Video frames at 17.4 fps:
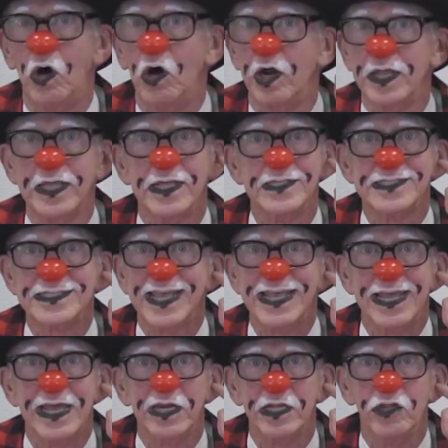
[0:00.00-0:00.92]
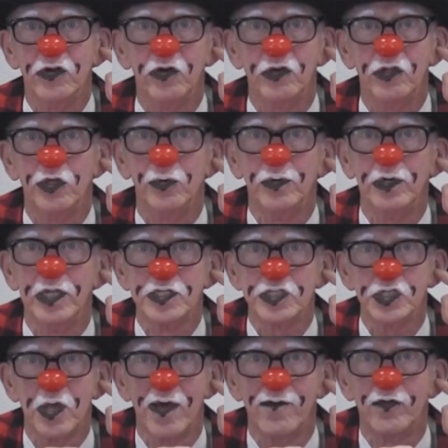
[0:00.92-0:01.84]
audience can't hear you
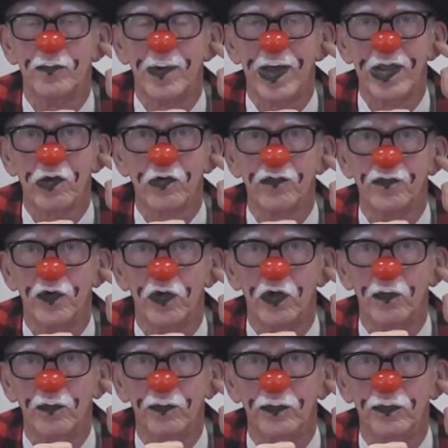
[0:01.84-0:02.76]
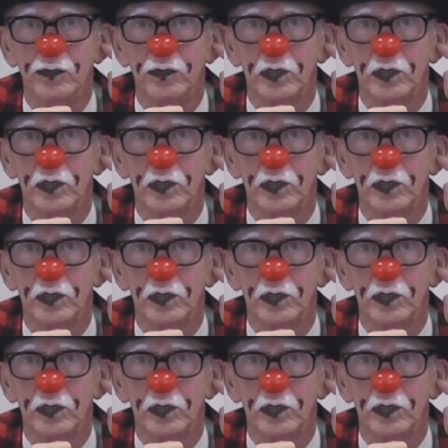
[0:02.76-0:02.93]
unless you have a microphone.